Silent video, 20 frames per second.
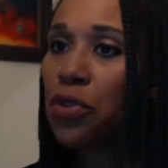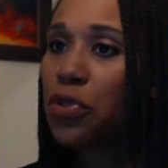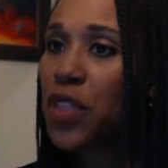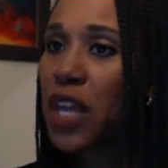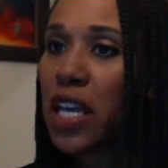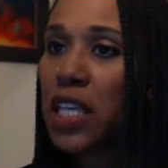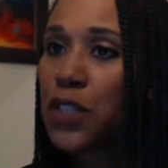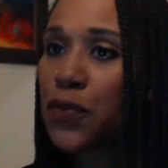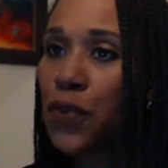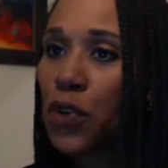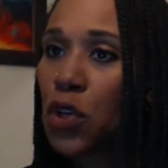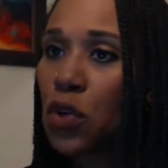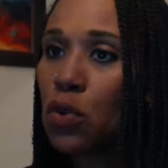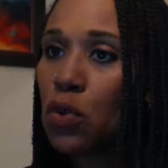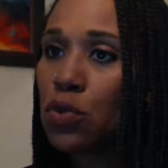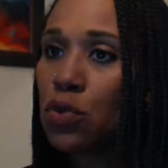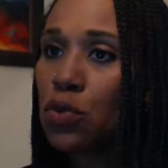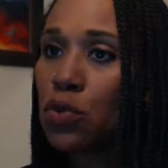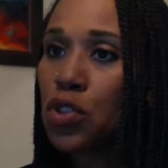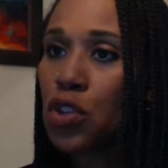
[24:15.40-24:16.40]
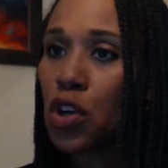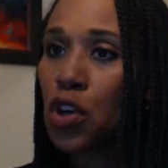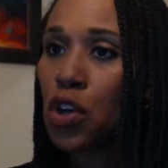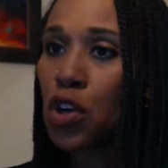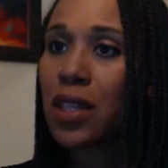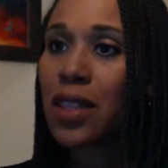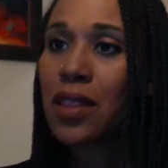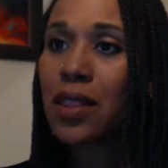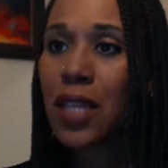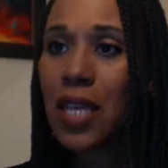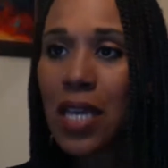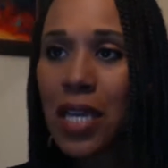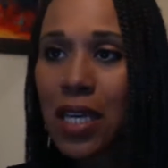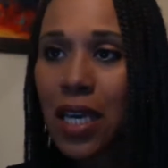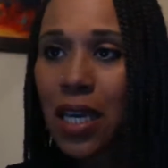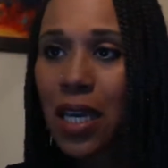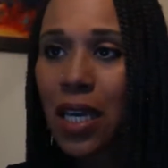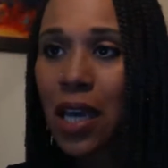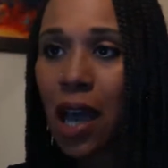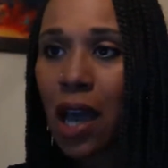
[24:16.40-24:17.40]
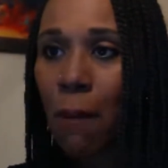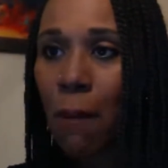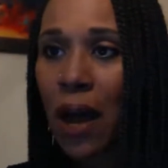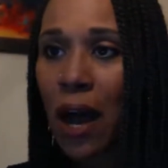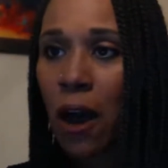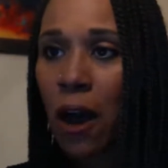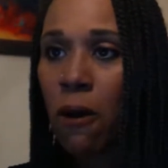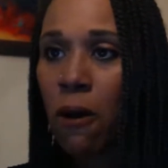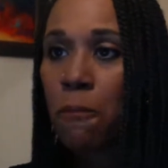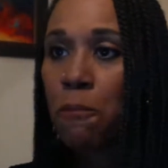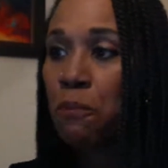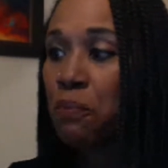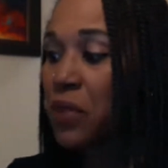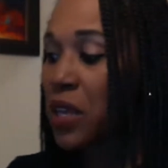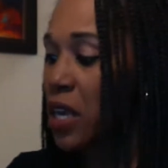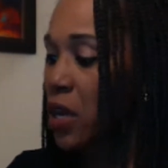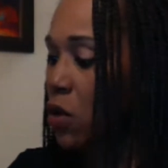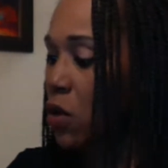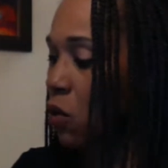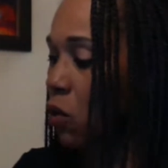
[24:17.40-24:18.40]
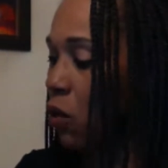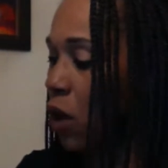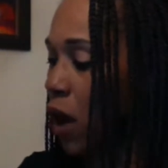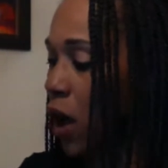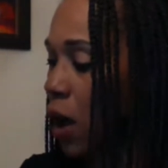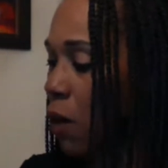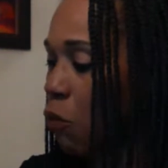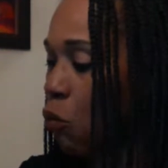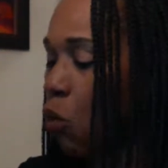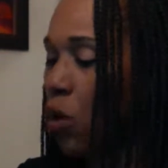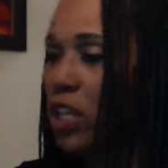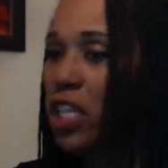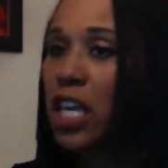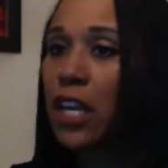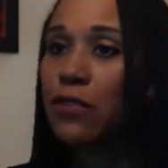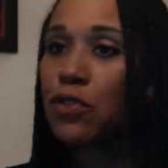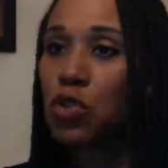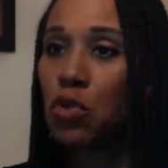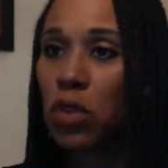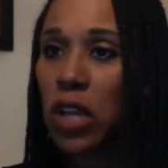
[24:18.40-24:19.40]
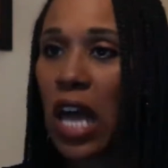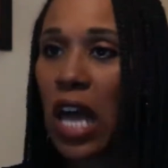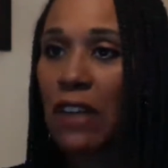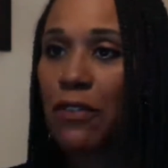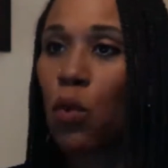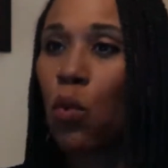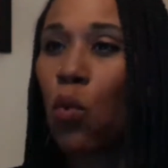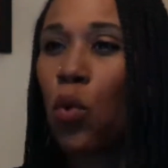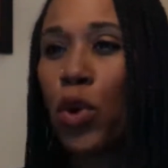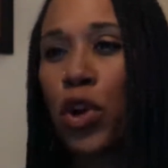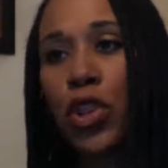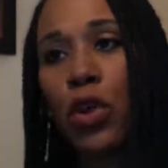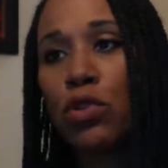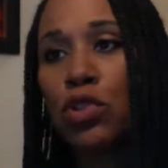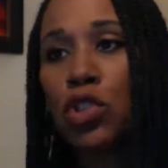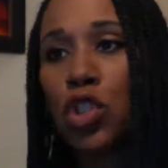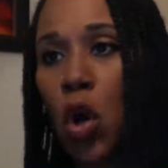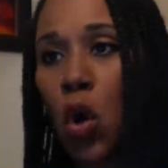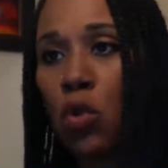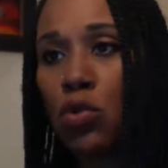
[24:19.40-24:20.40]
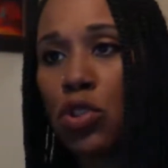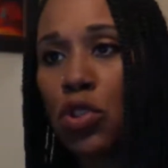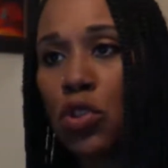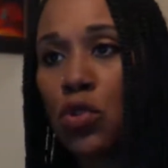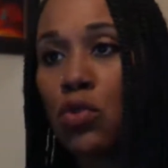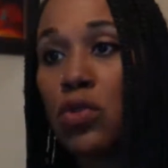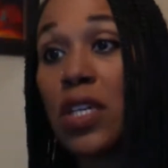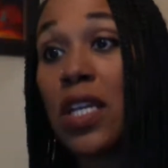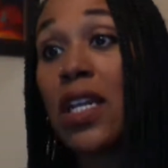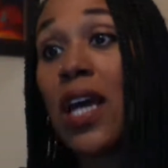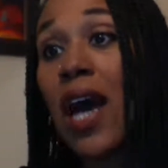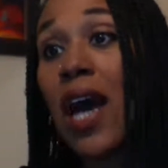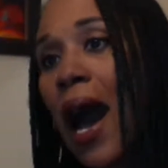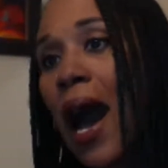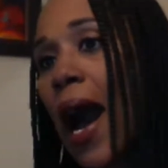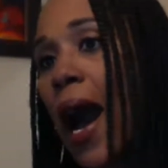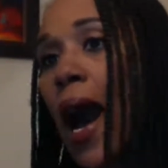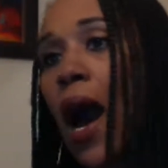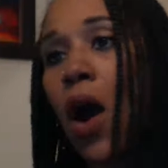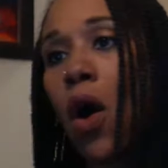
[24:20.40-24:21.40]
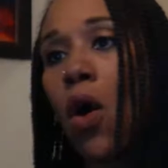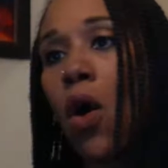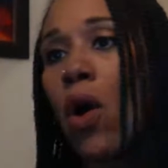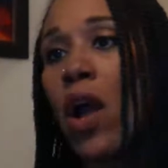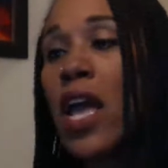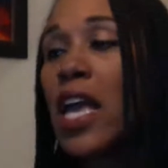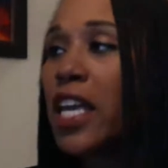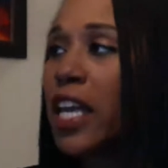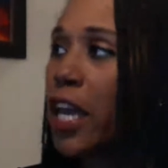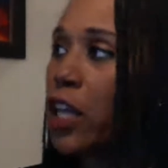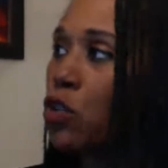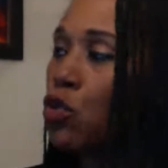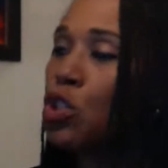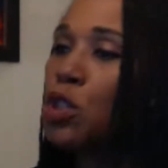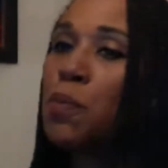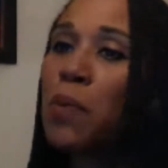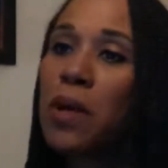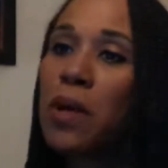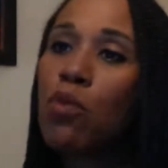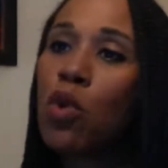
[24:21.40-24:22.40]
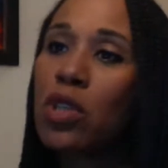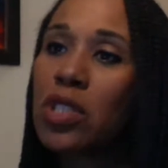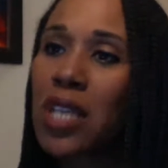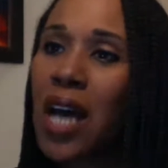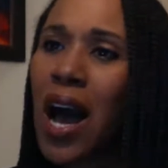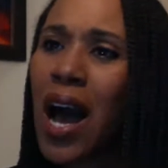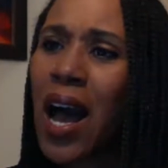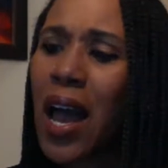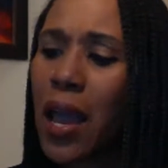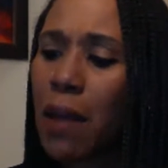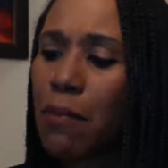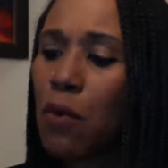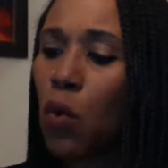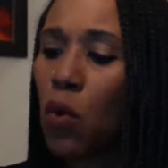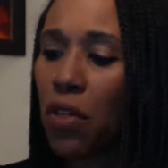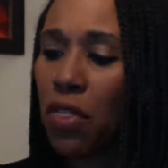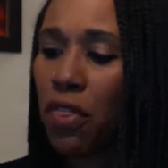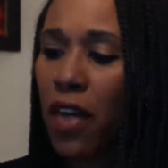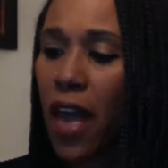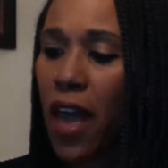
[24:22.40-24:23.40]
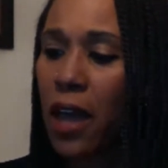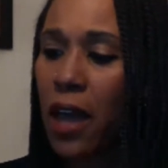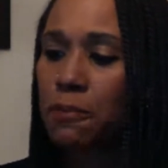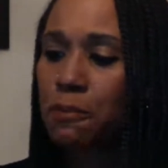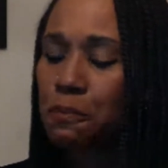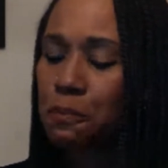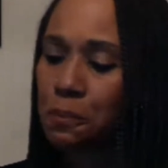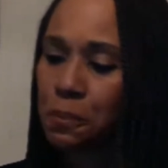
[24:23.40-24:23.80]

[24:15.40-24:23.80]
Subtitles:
things for you to start thinking about what gives you life, and what are those go-tos, and how can you spend more time with that?